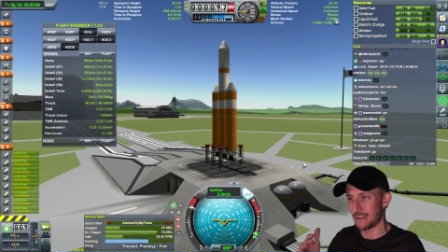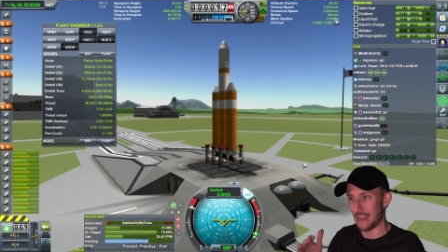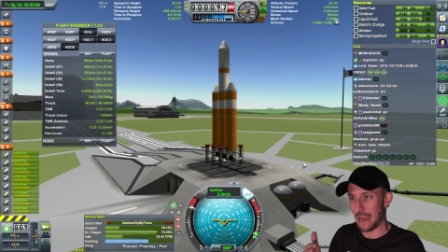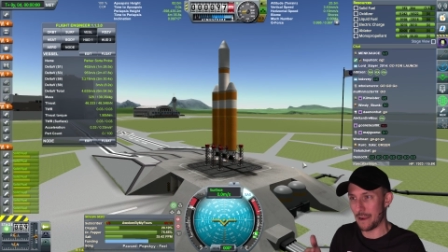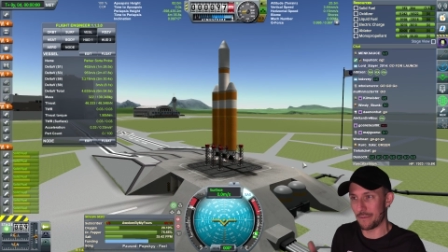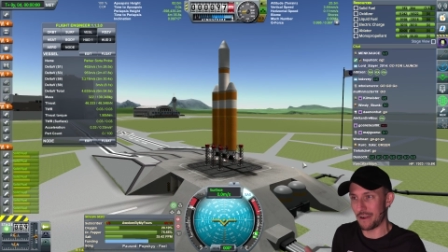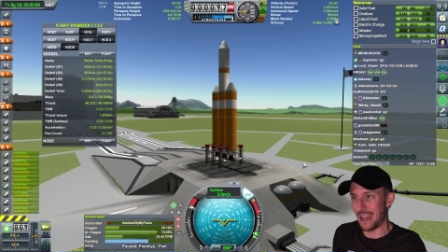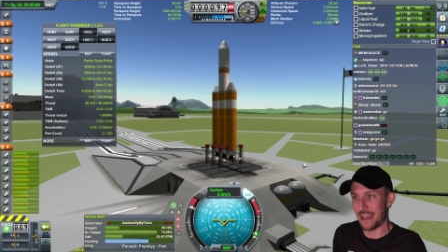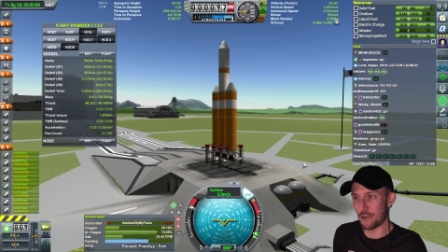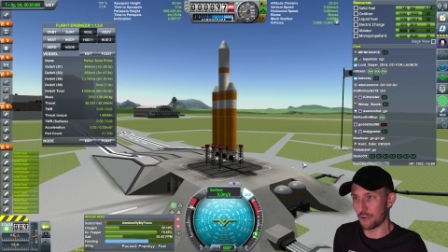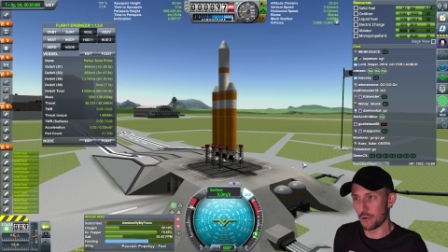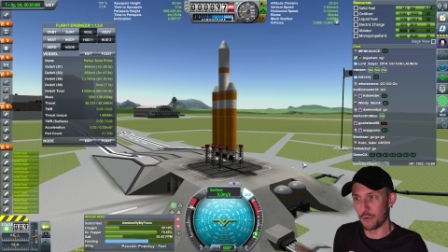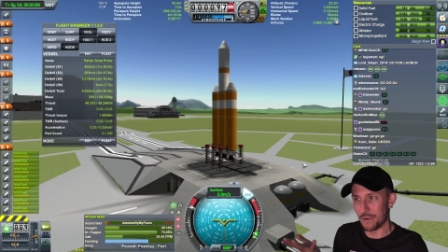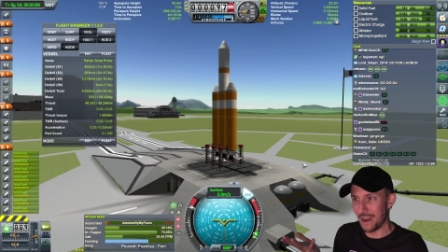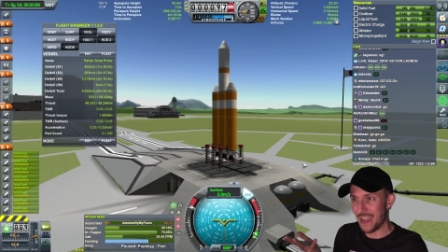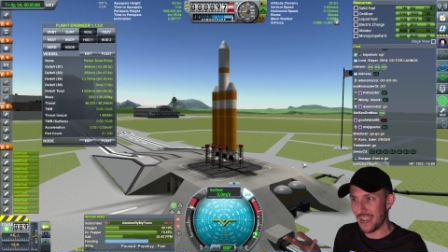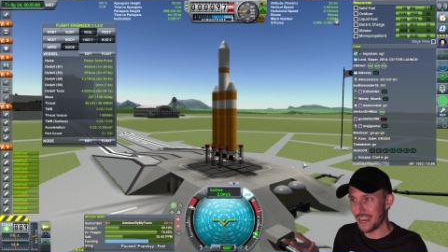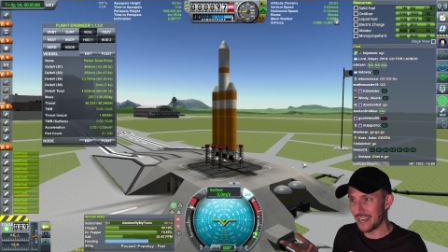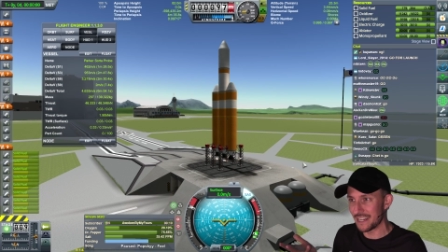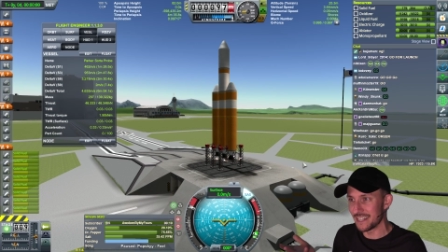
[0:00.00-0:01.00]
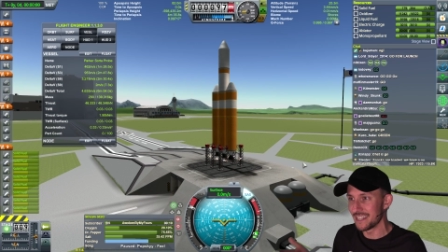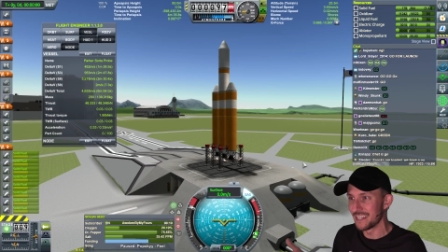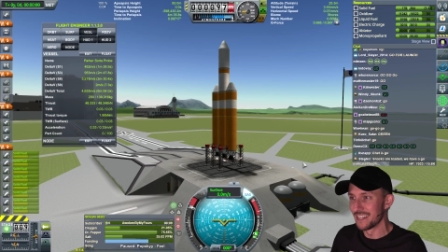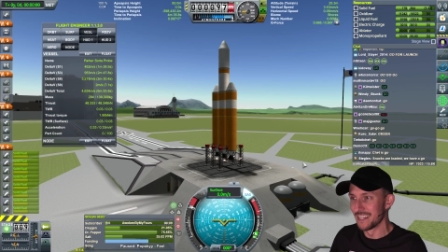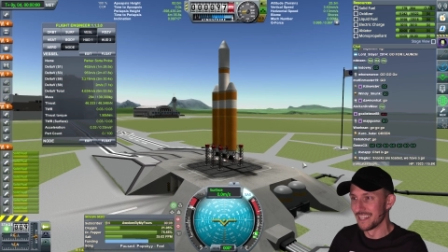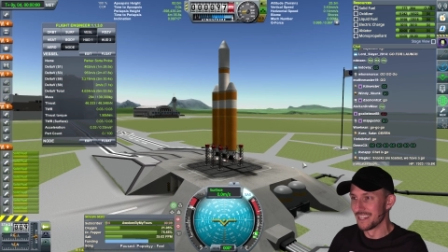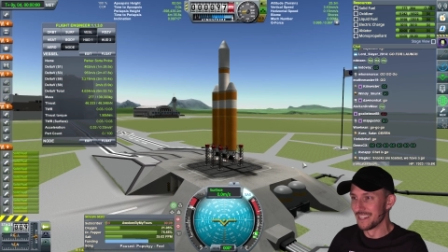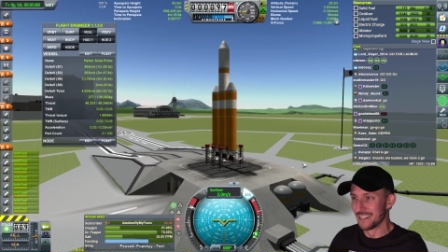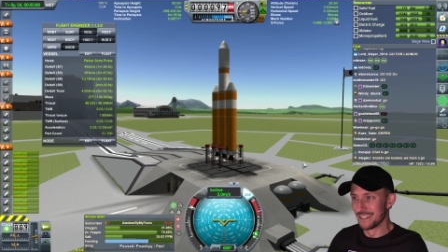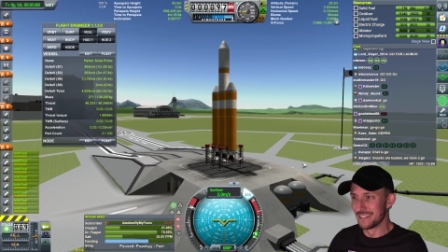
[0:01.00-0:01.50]
I don't know, 9,
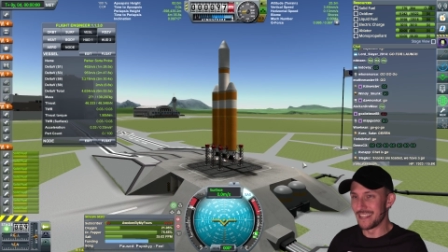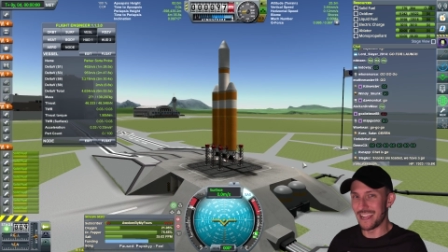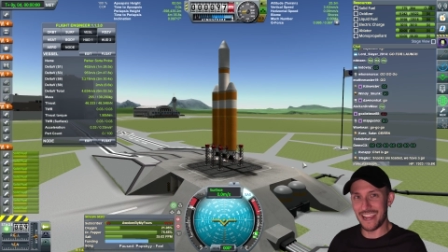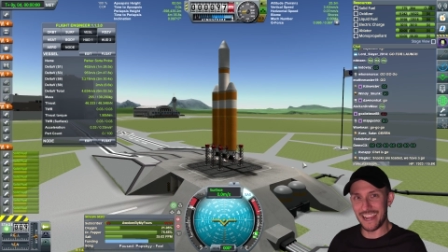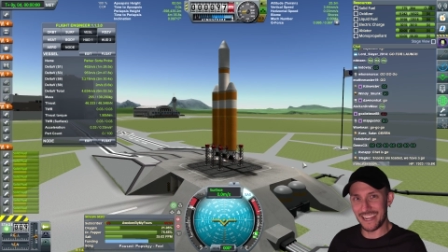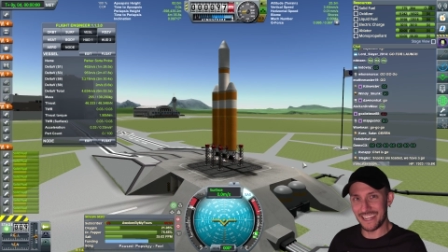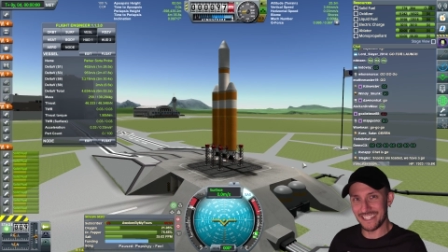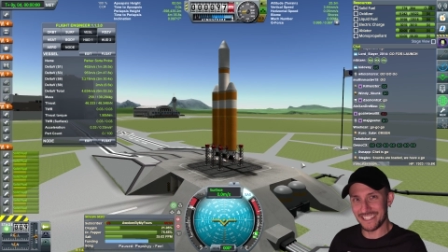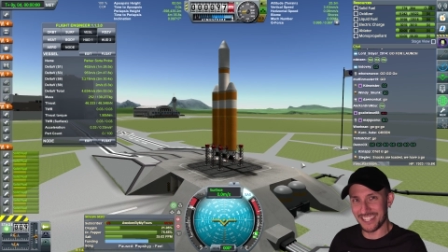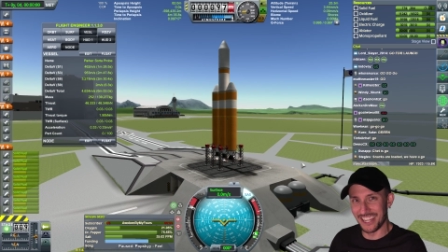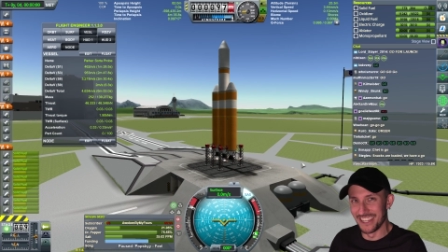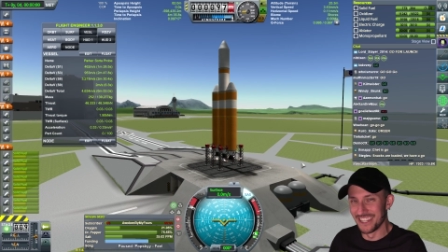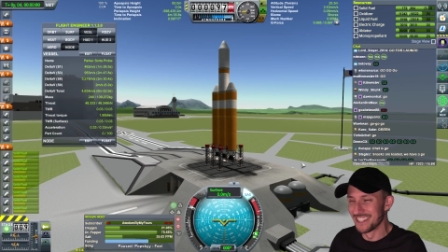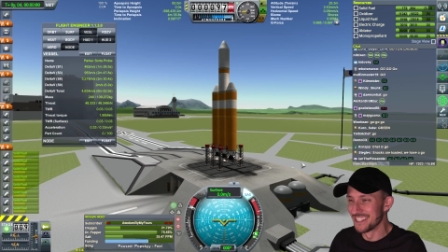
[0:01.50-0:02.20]
8,